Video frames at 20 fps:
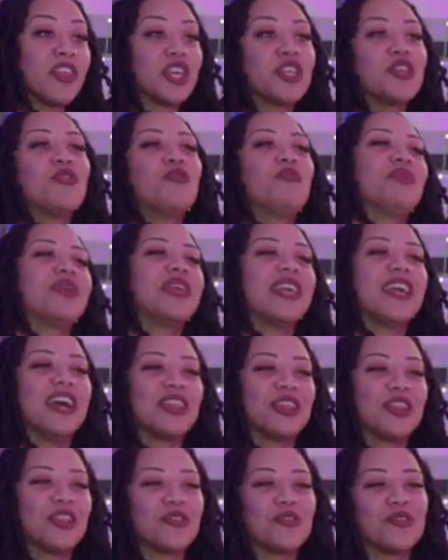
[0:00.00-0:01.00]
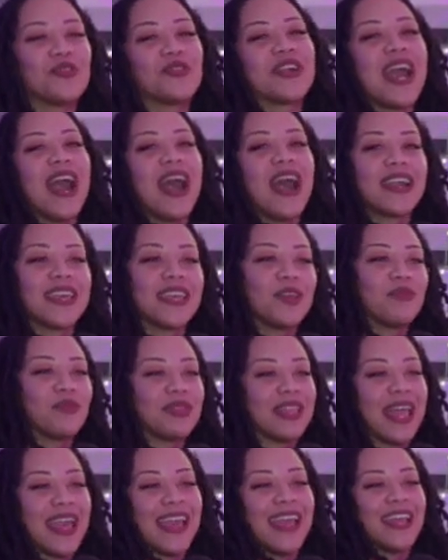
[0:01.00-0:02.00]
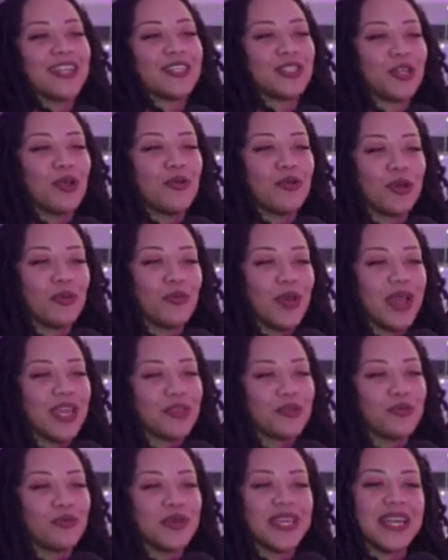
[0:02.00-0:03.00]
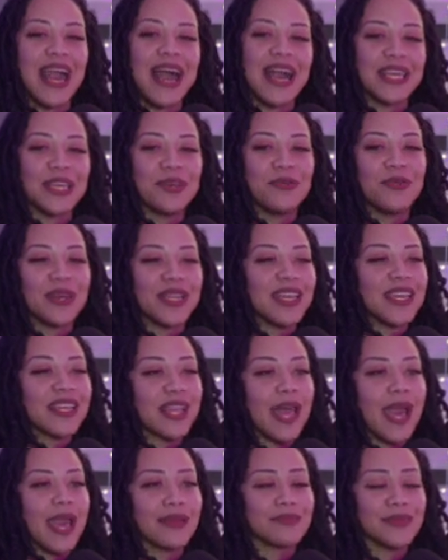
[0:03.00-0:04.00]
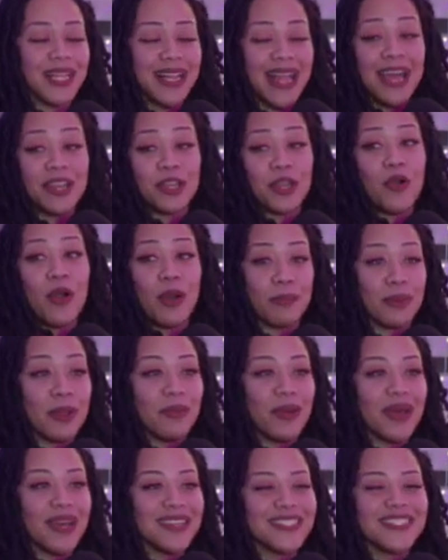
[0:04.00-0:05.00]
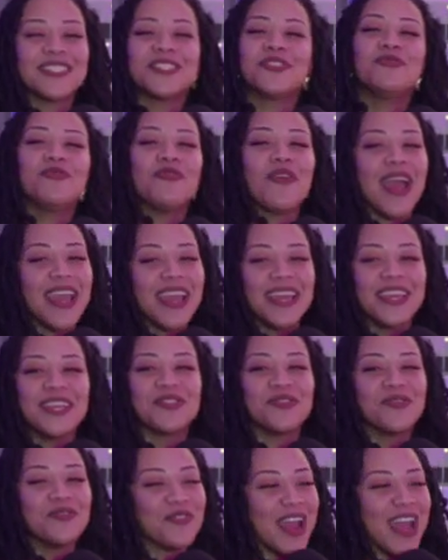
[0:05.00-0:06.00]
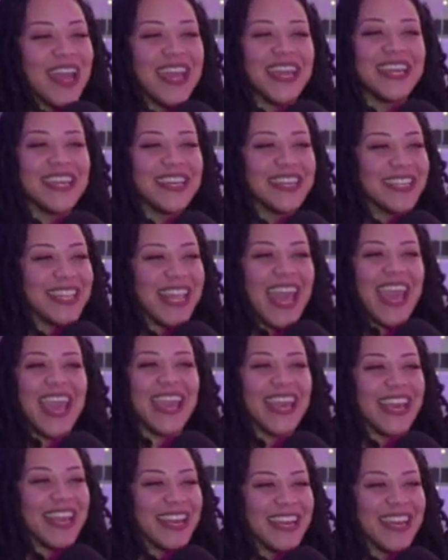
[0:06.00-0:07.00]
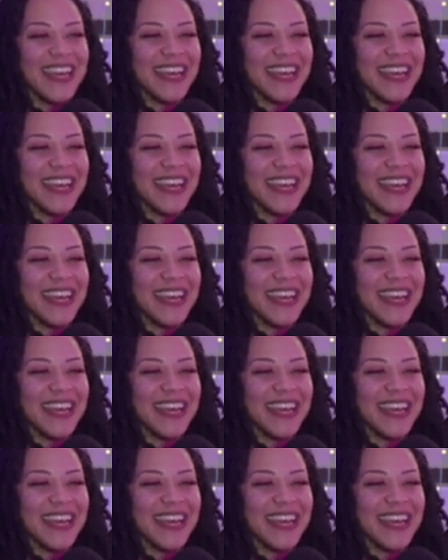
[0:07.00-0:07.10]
you be a little cocky, like, in a joking way. You be cocky with it. Like, I know I'm the best. You right. Like.